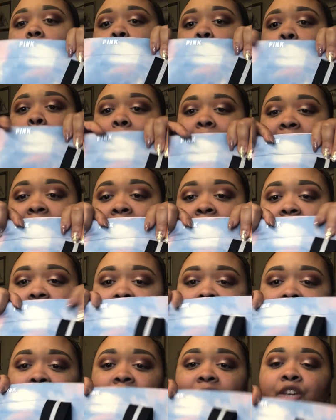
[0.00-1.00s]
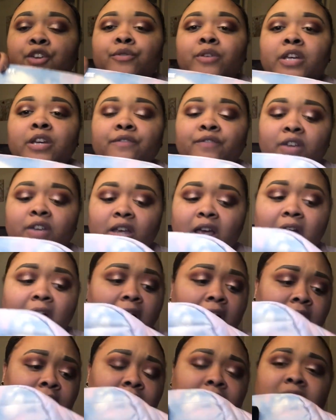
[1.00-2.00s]
bag that they're giving.
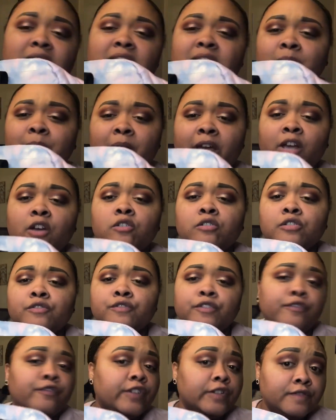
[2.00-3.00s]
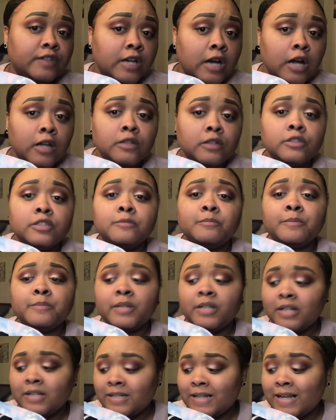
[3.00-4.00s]
I think this bag goes for $50, but
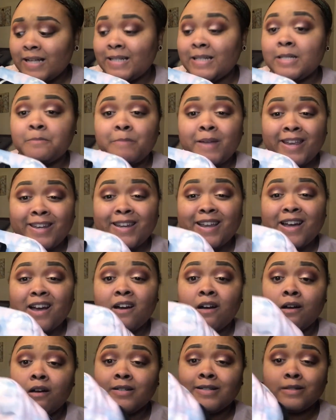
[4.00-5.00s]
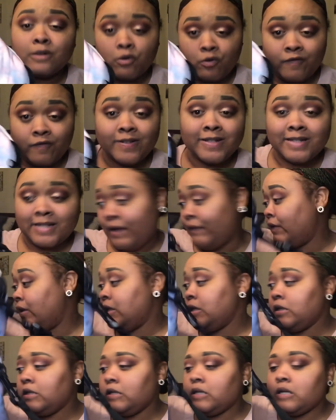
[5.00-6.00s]
because I spent over $70,